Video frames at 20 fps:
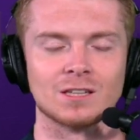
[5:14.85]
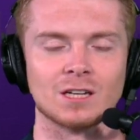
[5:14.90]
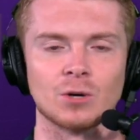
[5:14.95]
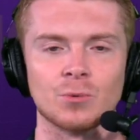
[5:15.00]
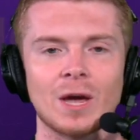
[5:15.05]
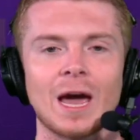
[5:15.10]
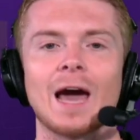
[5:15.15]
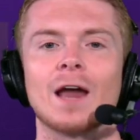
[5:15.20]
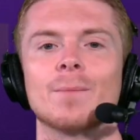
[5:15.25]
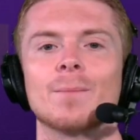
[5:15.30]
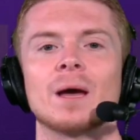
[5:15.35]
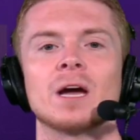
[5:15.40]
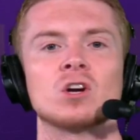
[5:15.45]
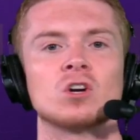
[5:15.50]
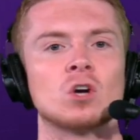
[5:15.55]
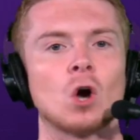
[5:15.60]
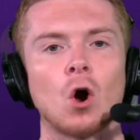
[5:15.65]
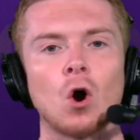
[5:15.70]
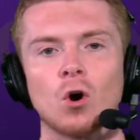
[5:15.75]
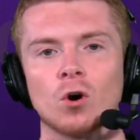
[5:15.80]
Like, we had him at
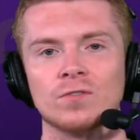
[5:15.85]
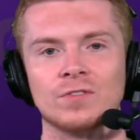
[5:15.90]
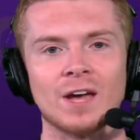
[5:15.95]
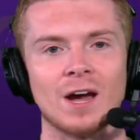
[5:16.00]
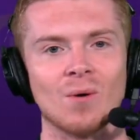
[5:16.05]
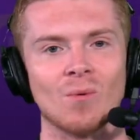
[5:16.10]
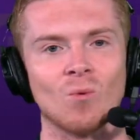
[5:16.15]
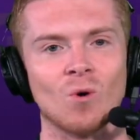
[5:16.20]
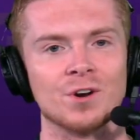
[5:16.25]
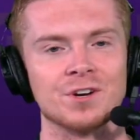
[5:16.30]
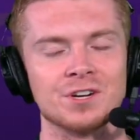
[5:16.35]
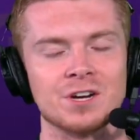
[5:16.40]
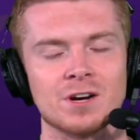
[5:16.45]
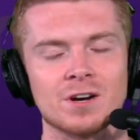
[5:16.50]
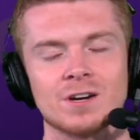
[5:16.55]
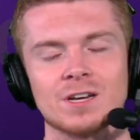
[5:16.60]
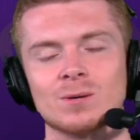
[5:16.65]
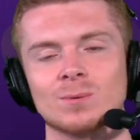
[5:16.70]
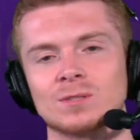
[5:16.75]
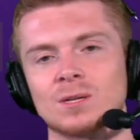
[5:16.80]
guard that one year,
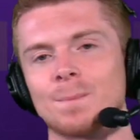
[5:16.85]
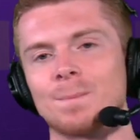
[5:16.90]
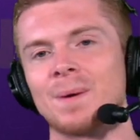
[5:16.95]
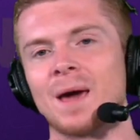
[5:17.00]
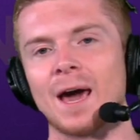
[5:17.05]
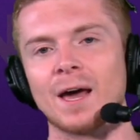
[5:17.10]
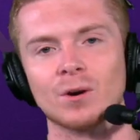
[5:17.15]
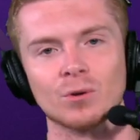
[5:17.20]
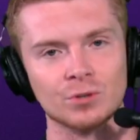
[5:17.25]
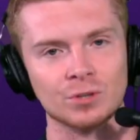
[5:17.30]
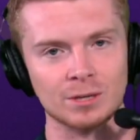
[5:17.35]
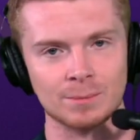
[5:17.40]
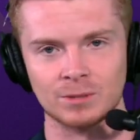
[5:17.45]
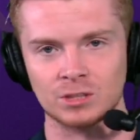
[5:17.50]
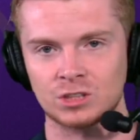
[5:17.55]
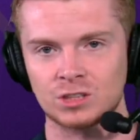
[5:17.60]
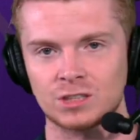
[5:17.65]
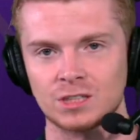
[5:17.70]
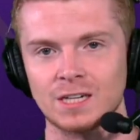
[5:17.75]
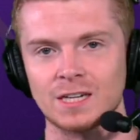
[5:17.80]
and he was a penalty
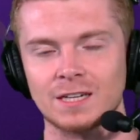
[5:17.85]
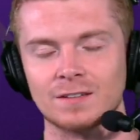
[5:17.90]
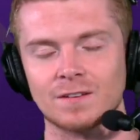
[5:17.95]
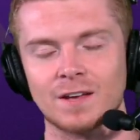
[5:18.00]
machine.